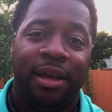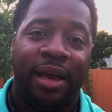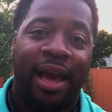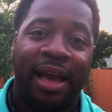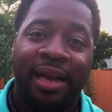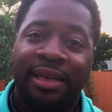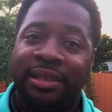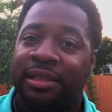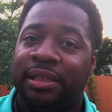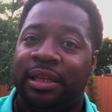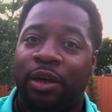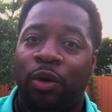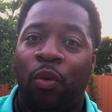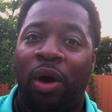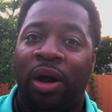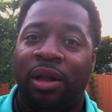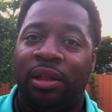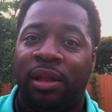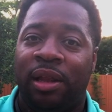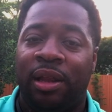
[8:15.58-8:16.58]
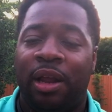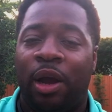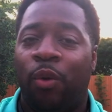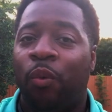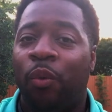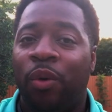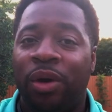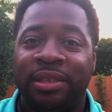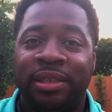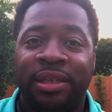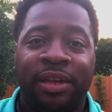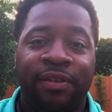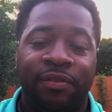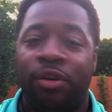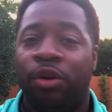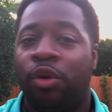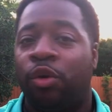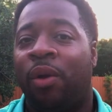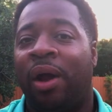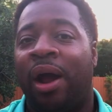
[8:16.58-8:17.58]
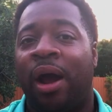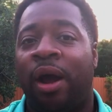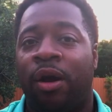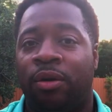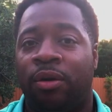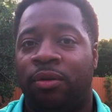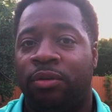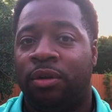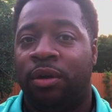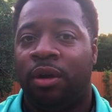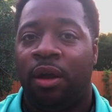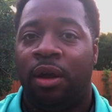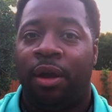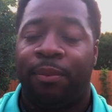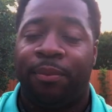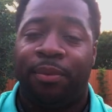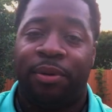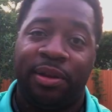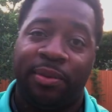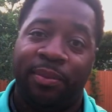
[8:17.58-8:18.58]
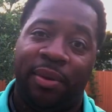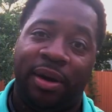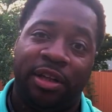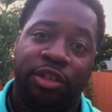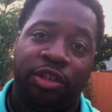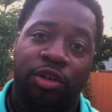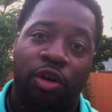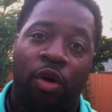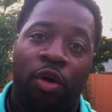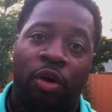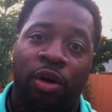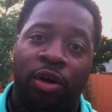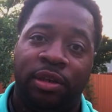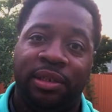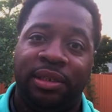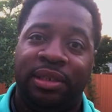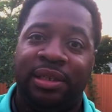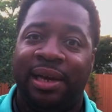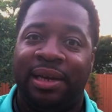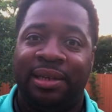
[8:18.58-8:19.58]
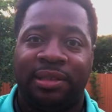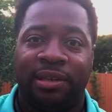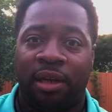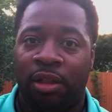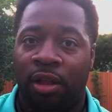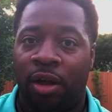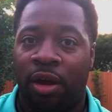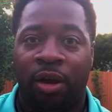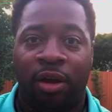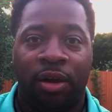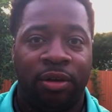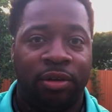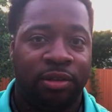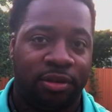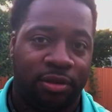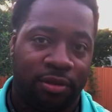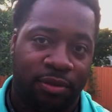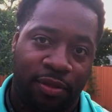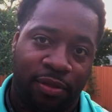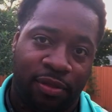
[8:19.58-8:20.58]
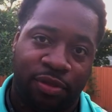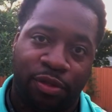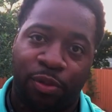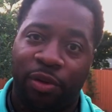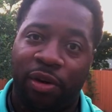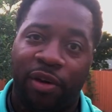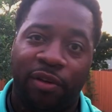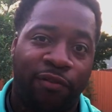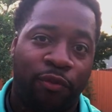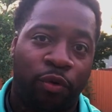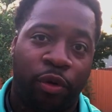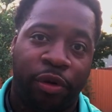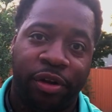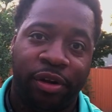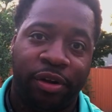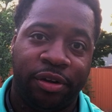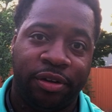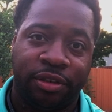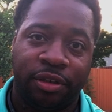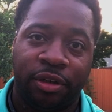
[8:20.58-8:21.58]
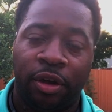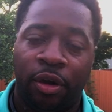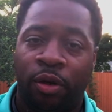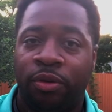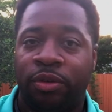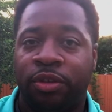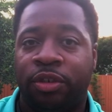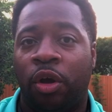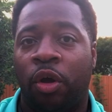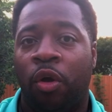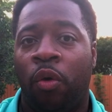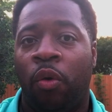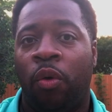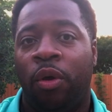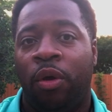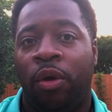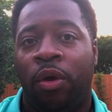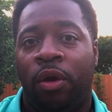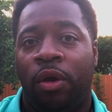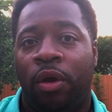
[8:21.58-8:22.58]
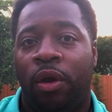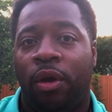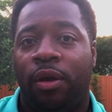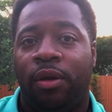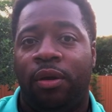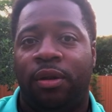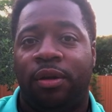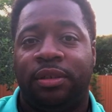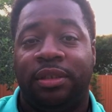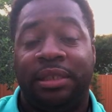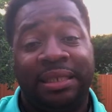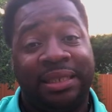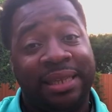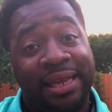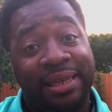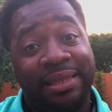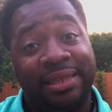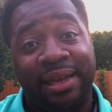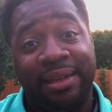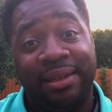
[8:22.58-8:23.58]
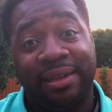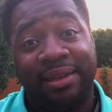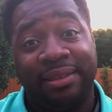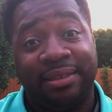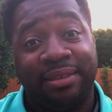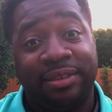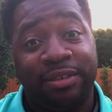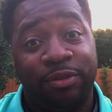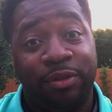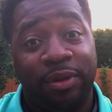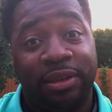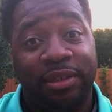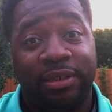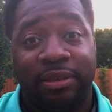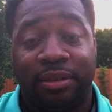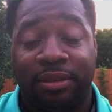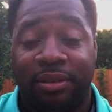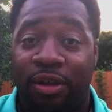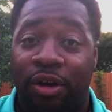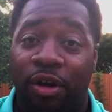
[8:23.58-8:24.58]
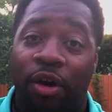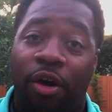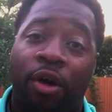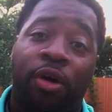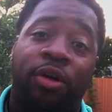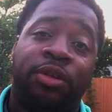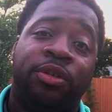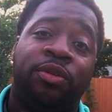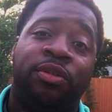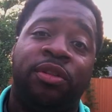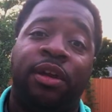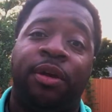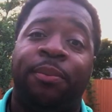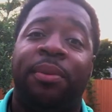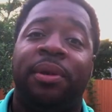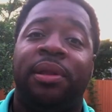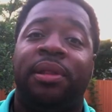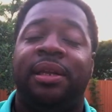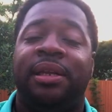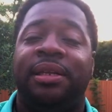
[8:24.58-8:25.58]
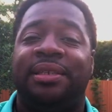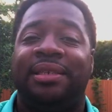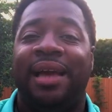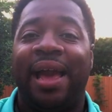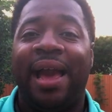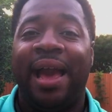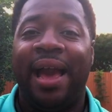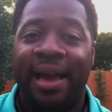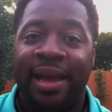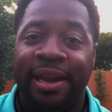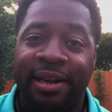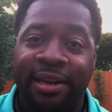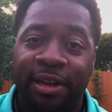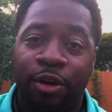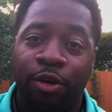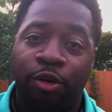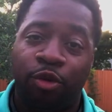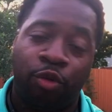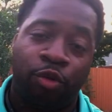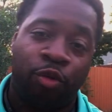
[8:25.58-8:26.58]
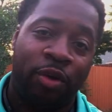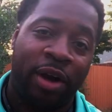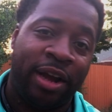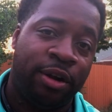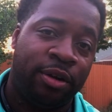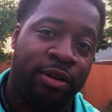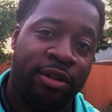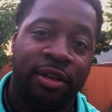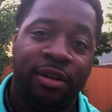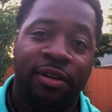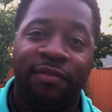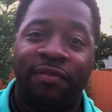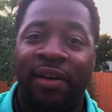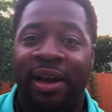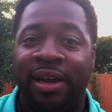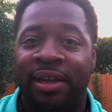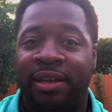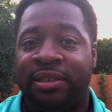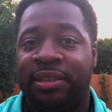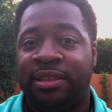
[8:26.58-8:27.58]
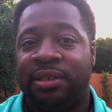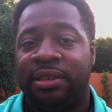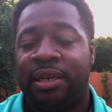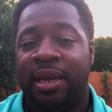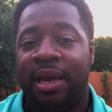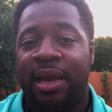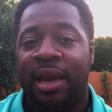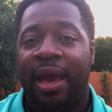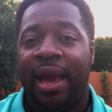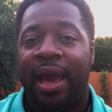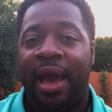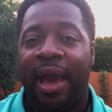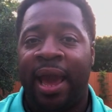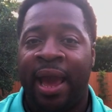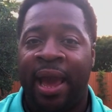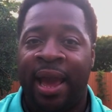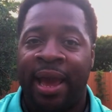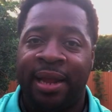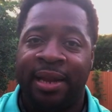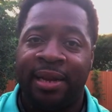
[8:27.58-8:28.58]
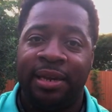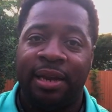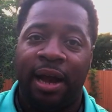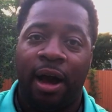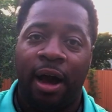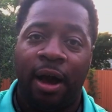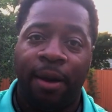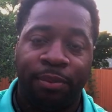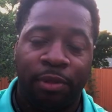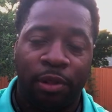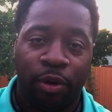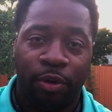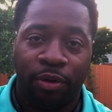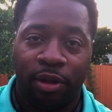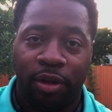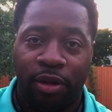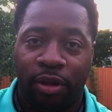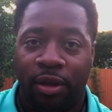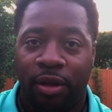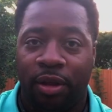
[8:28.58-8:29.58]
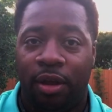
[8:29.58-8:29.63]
excellent quality that wasn't even around pretty much on DSLRs 3 or 4 years ago. So just take that into consideration. Also, the ability to edit it right on the device and upload it